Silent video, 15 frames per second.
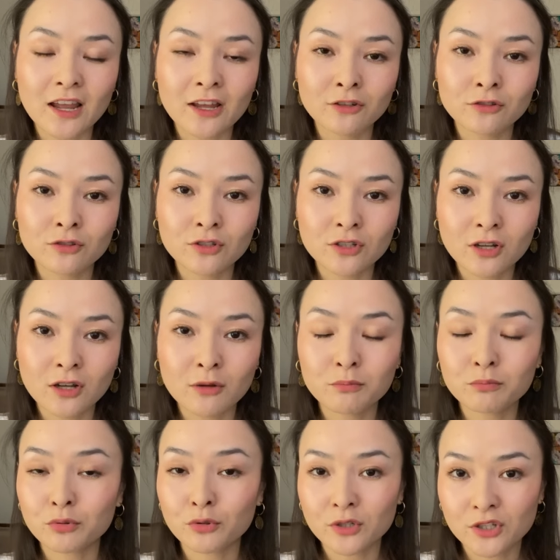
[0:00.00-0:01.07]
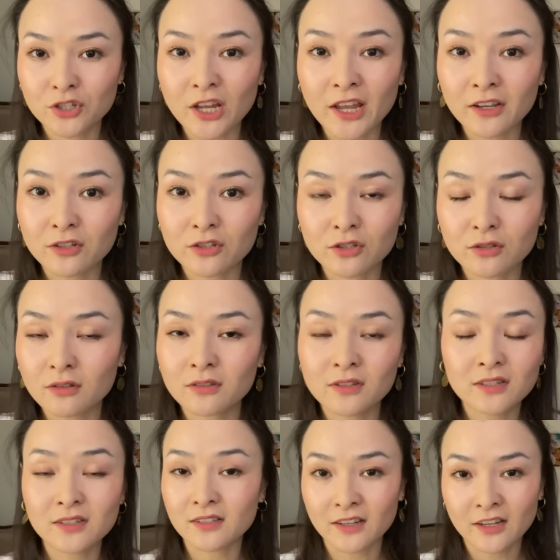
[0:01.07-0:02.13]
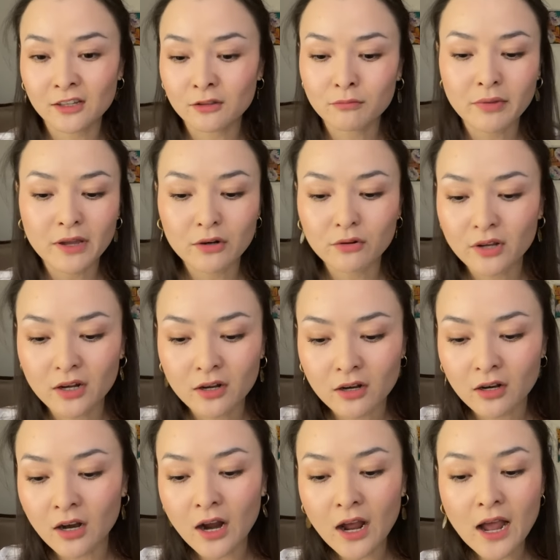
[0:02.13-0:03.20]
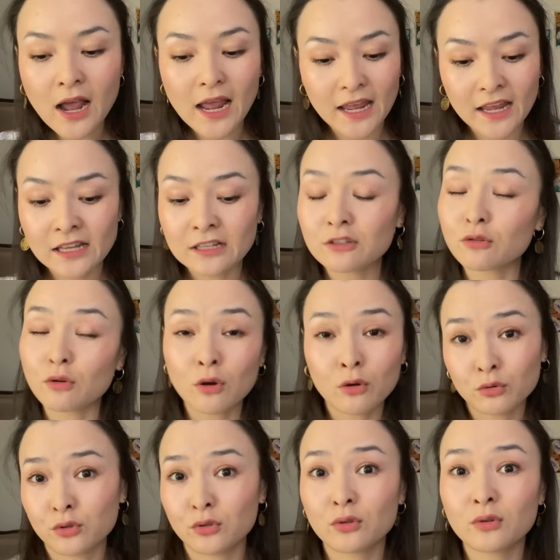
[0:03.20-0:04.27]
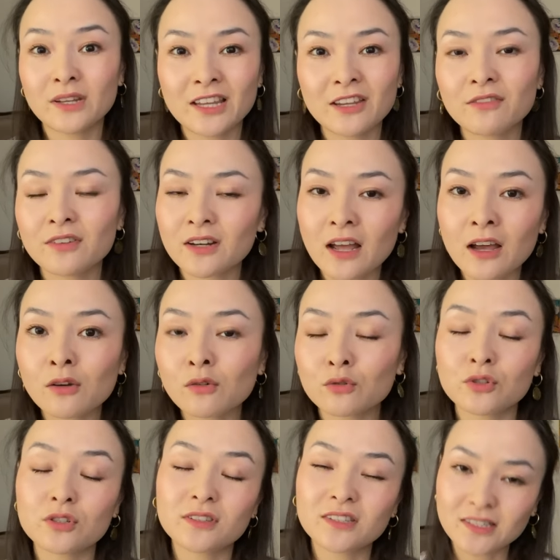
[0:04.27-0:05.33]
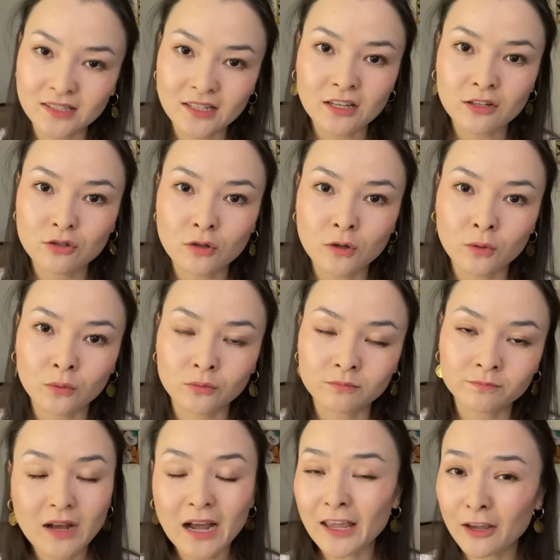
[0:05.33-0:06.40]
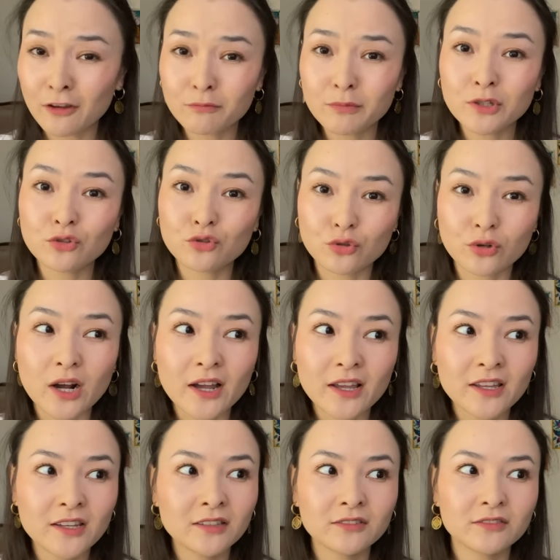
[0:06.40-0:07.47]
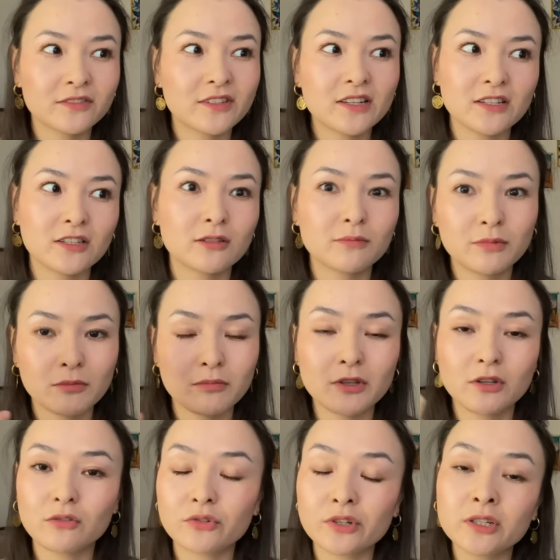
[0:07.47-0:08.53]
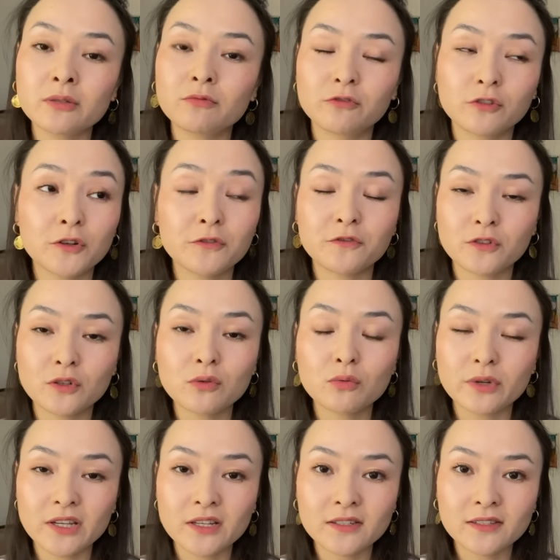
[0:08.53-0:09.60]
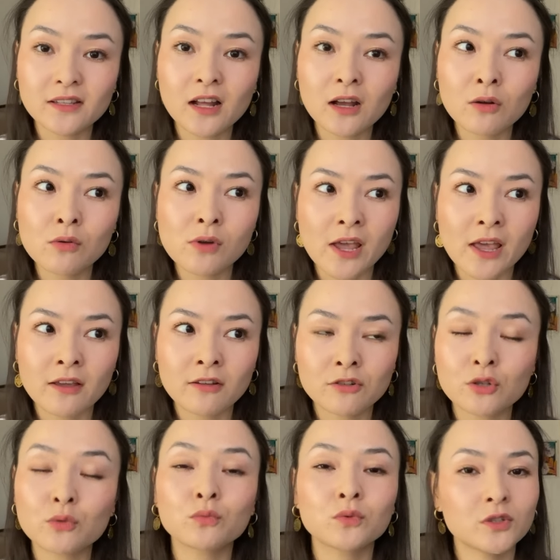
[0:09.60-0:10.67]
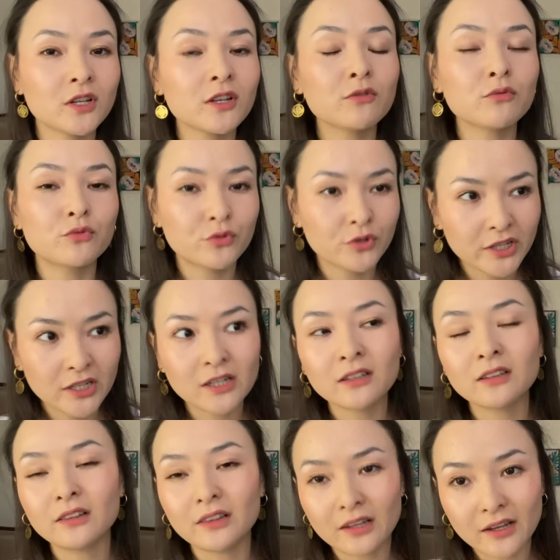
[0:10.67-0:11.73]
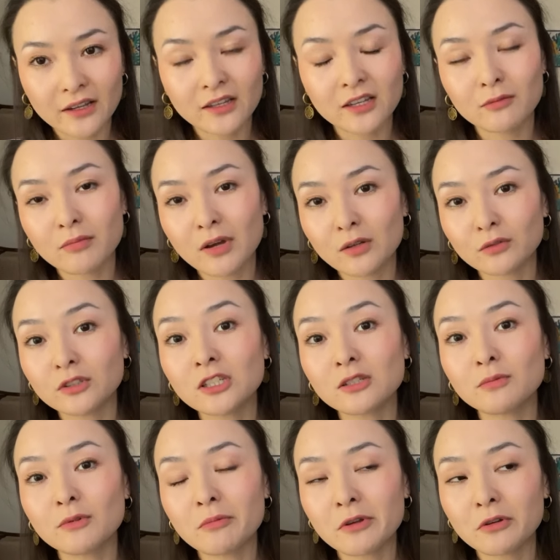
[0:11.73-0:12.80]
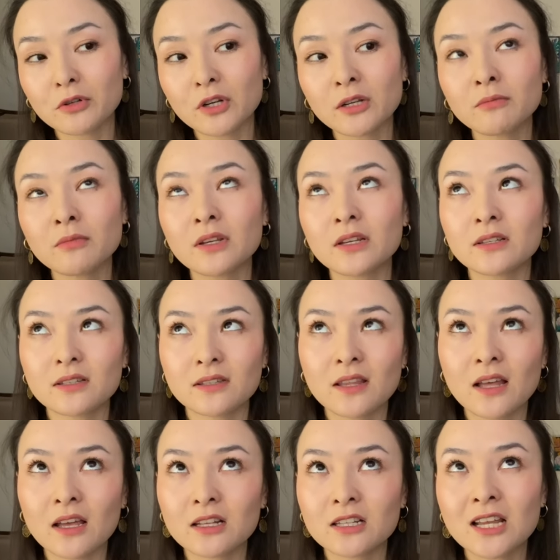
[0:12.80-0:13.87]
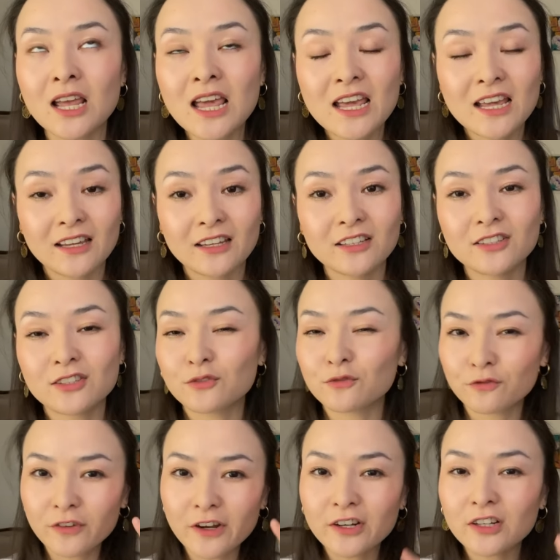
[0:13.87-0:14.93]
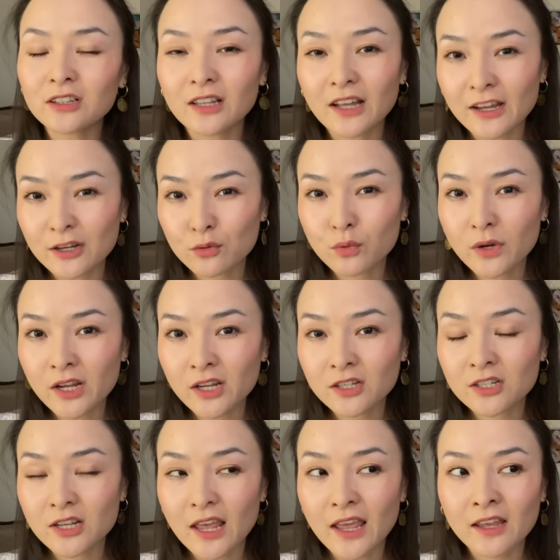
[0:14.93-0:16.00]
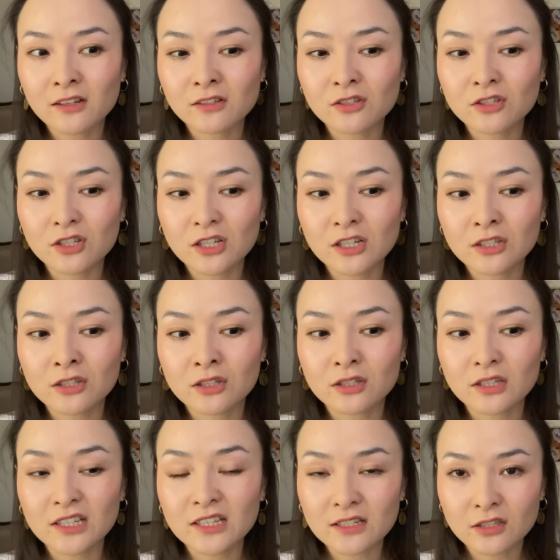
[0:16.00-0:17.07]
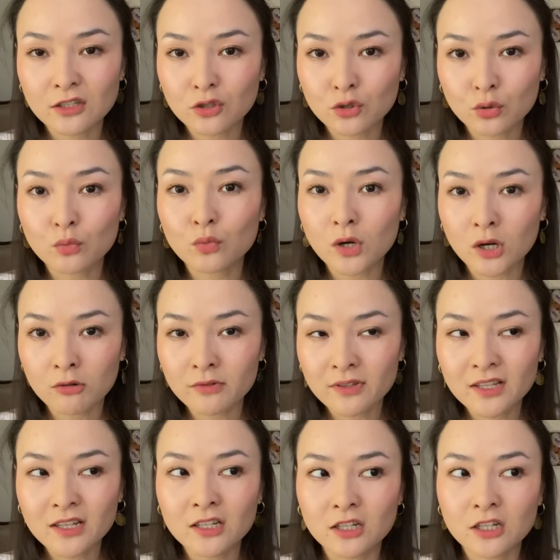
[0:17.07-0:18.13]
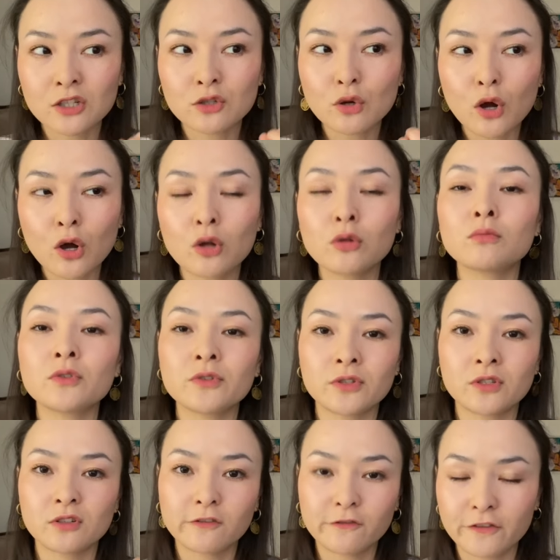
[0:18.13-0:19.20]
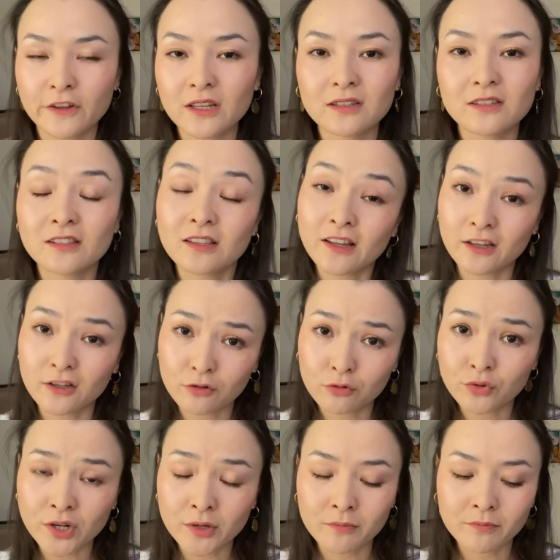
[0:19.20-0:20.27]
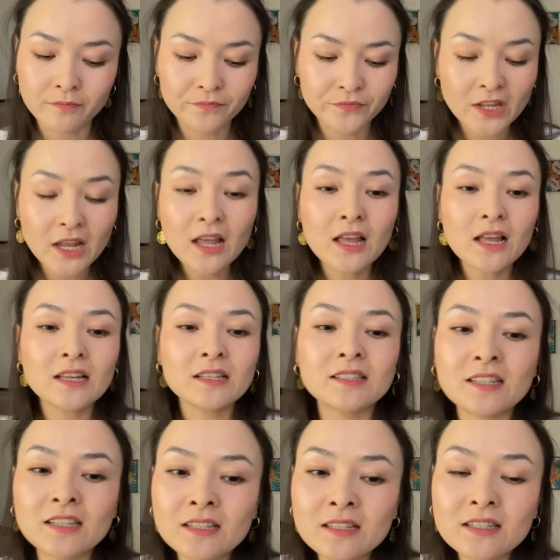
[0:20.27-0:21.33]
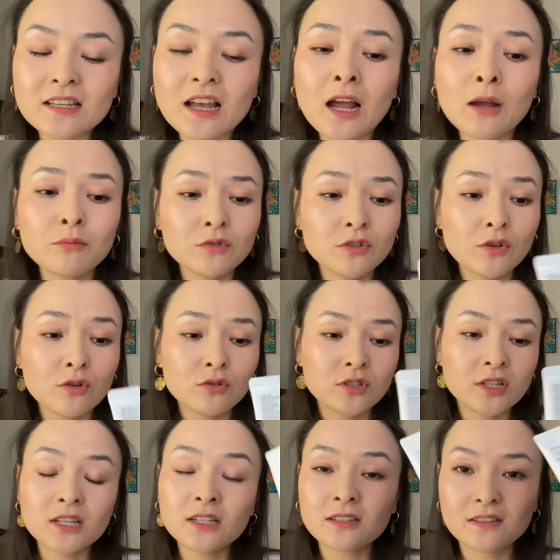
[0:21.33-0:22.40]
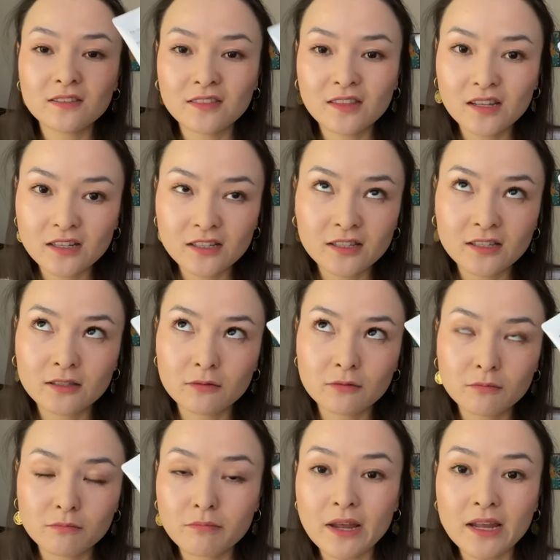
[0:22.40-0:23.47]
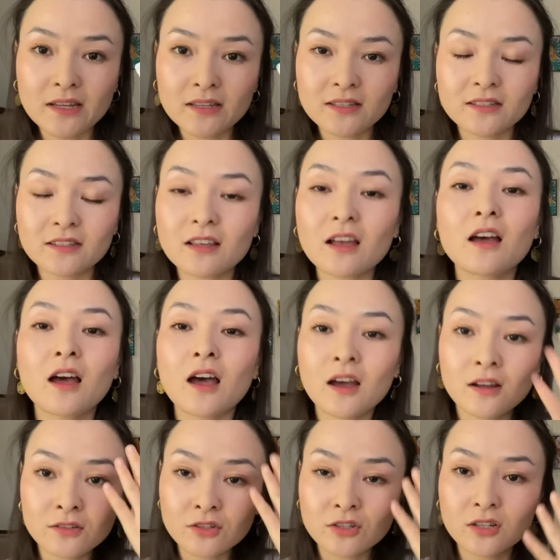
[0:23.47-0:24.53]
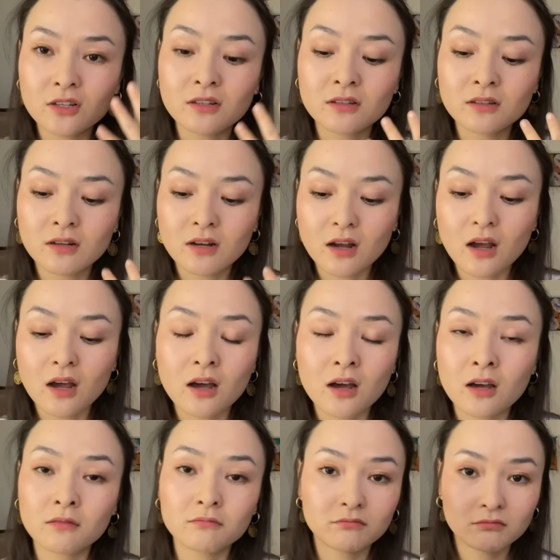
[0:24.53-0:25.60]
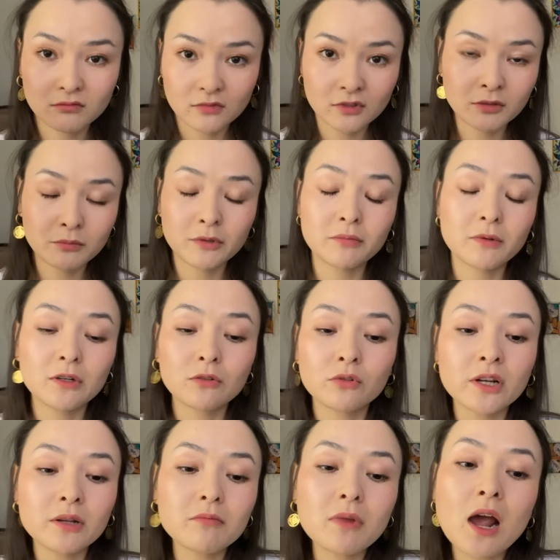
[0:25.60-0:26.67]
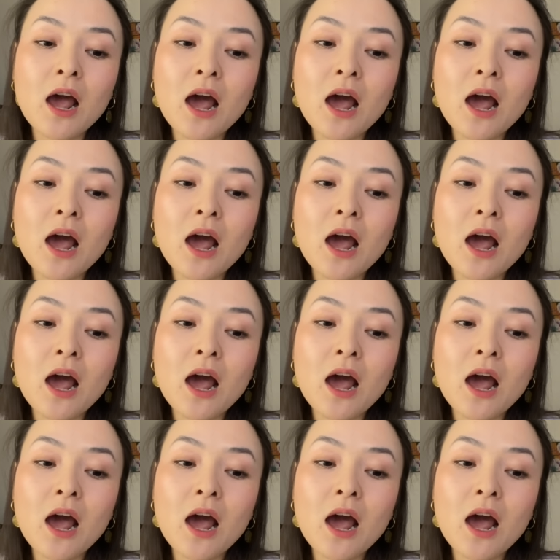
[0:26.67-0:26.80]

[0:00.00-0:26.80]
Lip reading: and protect the skin barrier and also even out the skin tone. I have been trying this BB cream for a few weeks now, and what I really like about this BB cream is that it's very lightweight and it's easy to work with it. It almost feels like a cream. Since I'm using this base under the BB cream,